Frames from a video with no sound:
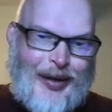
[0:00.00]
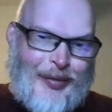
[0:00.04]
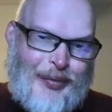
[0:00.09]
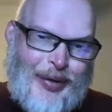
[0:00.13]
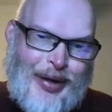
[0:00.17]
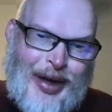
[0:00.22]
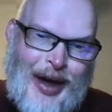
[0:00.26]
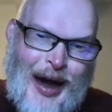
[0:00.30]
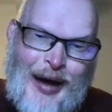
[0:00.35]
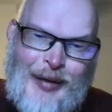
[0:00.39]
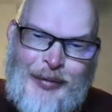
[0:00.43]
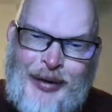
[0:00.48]

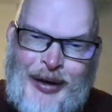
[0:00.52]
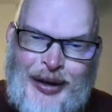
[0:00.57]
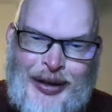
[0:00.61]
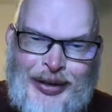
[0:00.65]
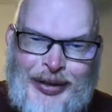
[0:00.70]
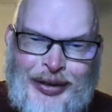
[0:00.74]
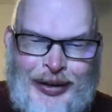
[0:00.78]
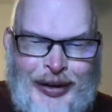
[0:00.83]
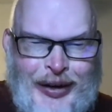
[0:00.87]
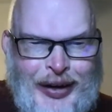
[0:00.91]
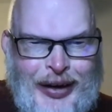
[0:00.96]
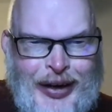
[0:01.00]
yeah, I
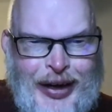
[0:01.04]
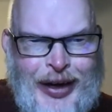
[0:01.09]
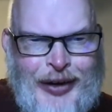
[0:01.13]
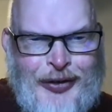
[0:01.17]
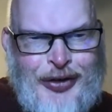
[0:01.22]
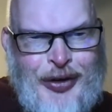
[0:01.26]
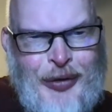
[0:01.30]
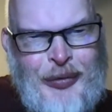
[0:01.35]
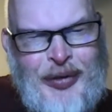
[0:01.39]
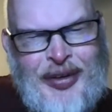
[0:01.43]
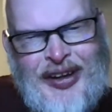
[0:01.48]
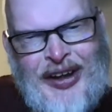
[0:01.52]
mean, if
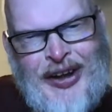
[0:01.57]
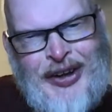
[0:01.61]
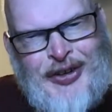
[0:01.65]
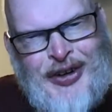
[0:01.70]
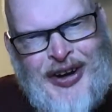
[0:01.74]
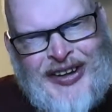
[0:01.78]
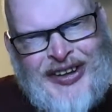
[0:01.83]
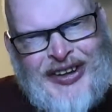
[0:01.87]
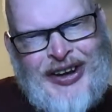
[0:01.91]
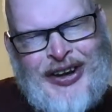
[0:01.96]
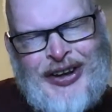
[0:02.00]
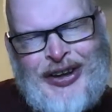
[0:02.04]
someone's
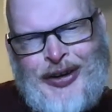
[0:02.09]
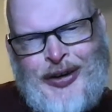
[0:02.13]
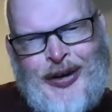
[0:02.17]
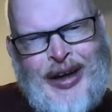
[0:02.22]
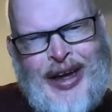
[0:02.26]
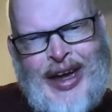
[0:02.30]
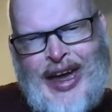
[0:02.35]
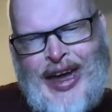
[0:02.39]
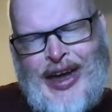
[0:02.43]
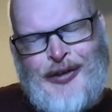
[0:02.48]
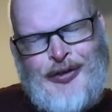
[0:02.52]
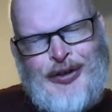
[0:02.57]
interested in doing
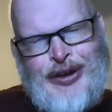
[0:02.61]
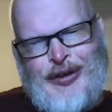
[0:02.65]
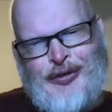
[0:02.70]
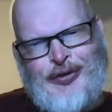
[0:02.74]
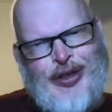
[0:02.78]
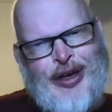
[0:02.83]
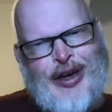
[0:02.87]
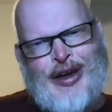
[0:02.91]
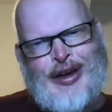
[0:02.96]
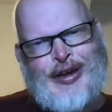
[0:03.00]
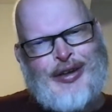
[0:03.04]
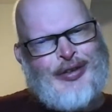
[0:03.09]
it, even if
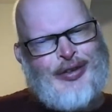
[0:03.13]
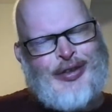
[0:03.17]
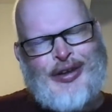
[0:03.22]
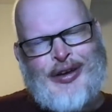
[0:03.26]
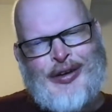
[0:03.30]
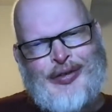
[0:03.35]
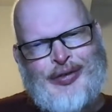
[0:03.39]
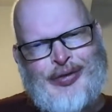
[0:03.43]
they